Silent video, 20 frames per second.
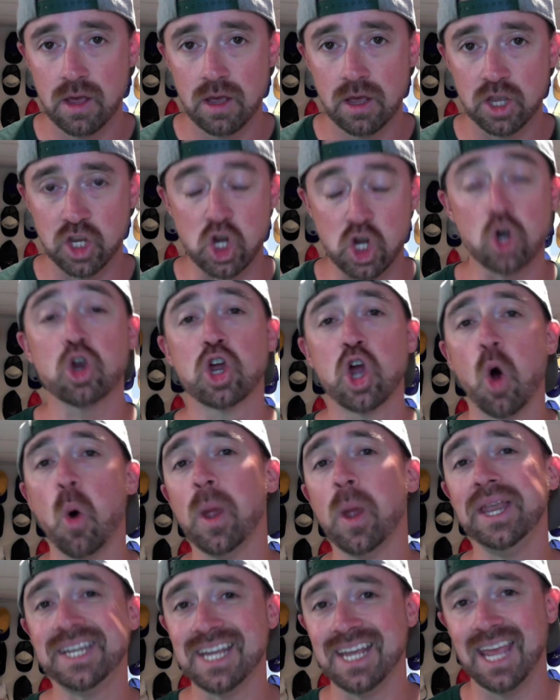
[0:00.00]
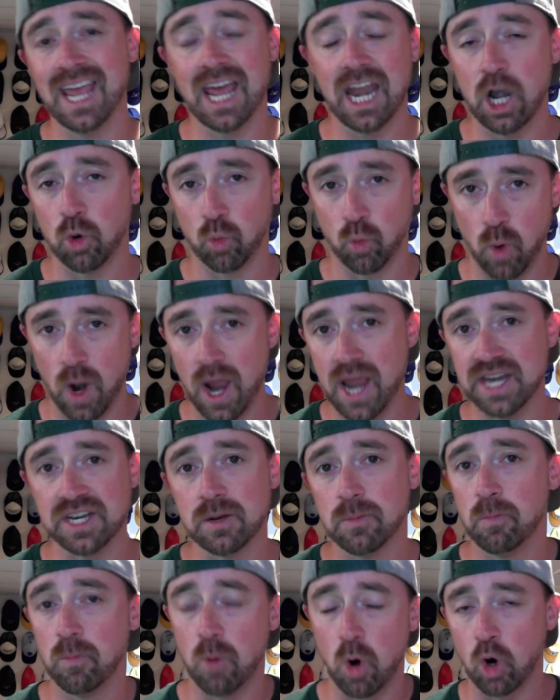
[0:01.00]
you're going to get it right
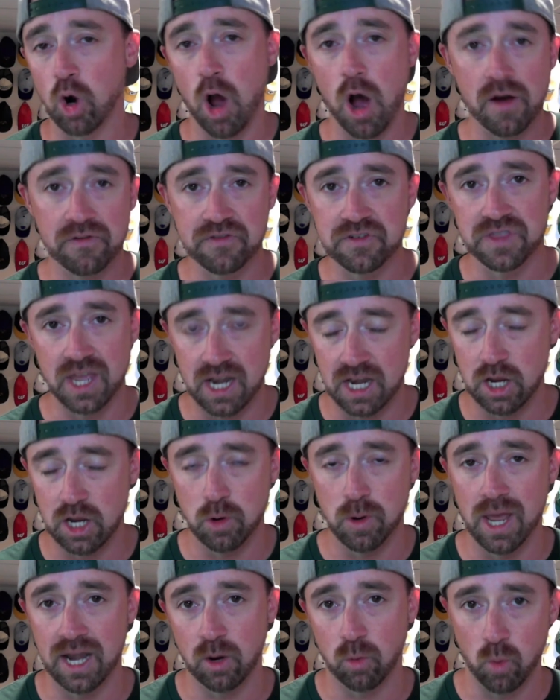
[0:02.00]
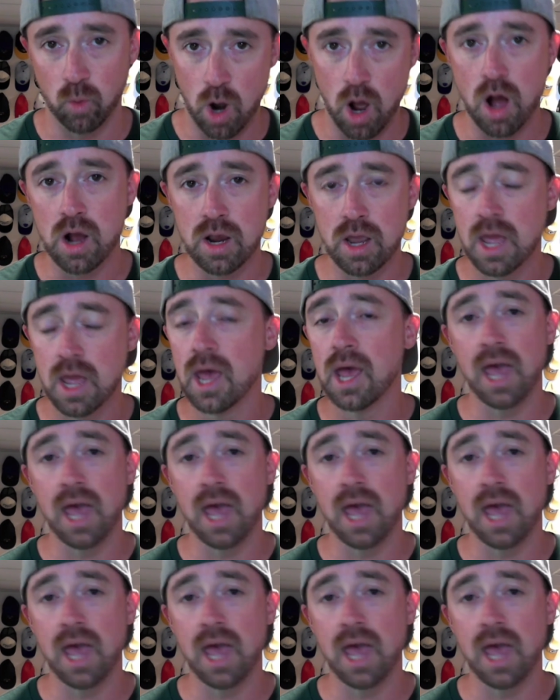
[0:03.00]
more often than you get it wrong,